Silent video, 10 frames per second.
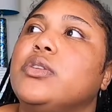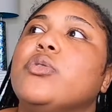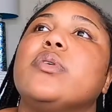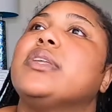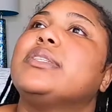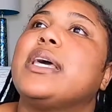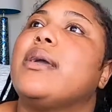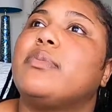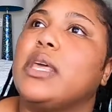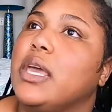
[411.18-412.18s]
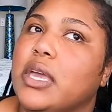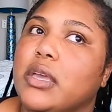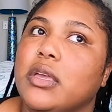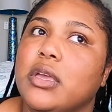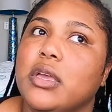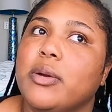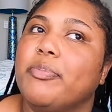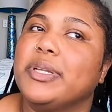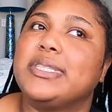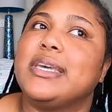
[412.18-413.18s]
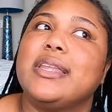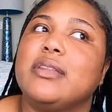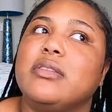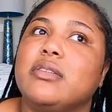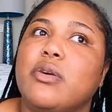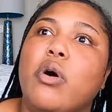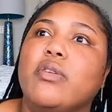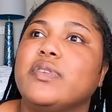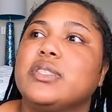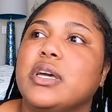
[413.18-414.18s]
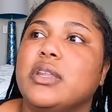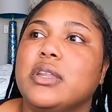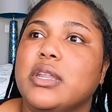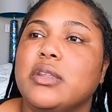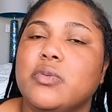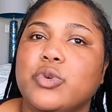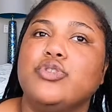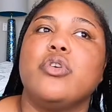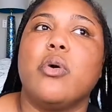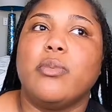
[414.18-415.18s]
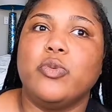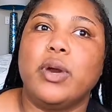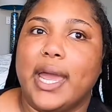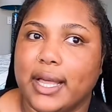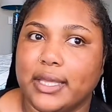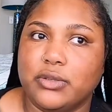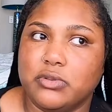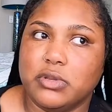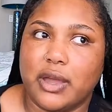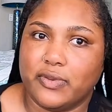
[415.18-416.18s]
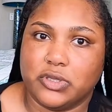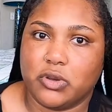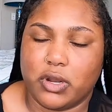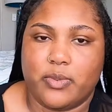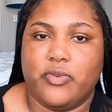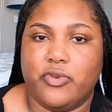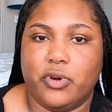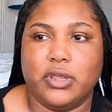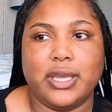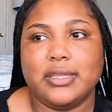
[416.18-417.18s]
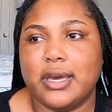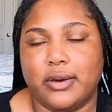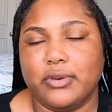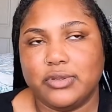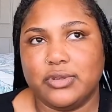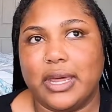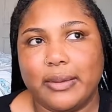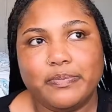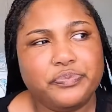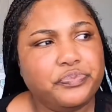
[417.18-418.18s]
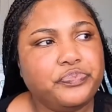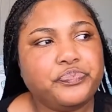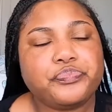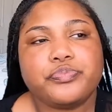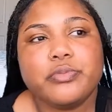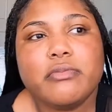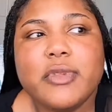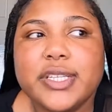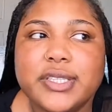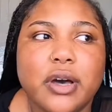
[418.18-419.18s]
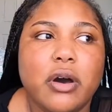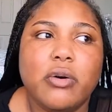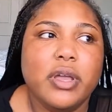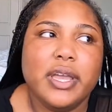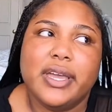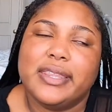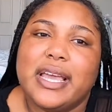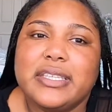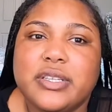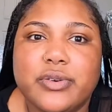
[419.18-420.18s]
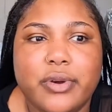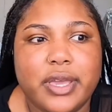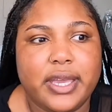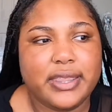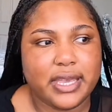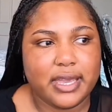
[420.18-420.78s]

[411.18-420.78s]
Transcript: doing the same thing, but then all of a sudden when you grow up you want to act like you never saw that before like no don't do that so that's annoying and